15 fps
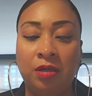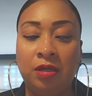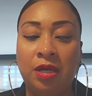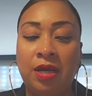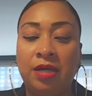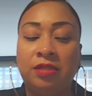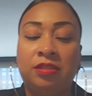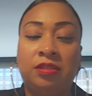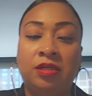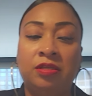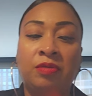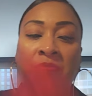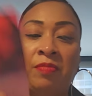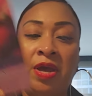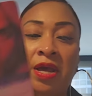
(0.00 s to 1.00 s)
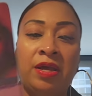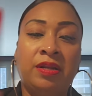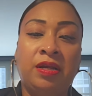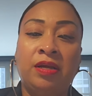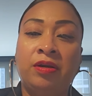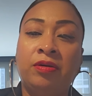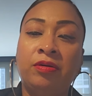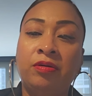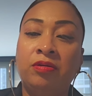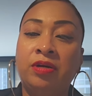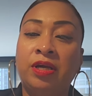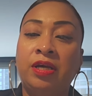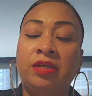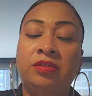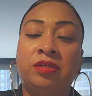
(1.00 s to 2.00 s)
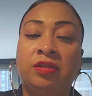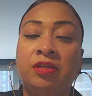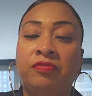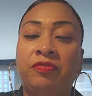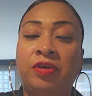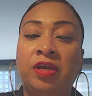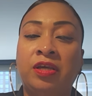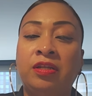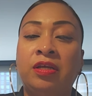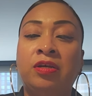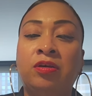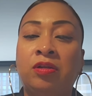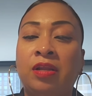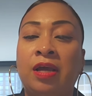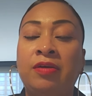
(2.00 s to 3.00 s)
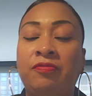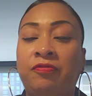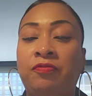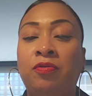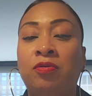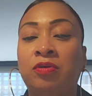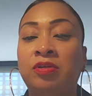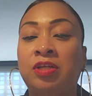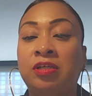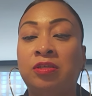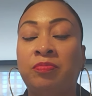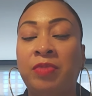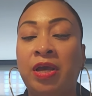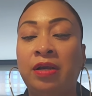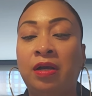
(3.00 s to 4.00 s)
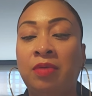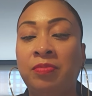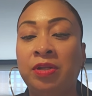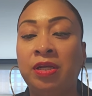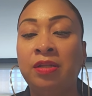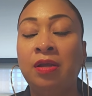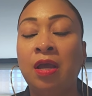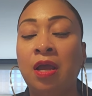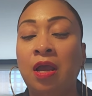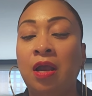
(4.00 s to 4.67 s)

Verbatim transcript: Yes, there's a man here, okay, significant in your life, or there's a man coming in.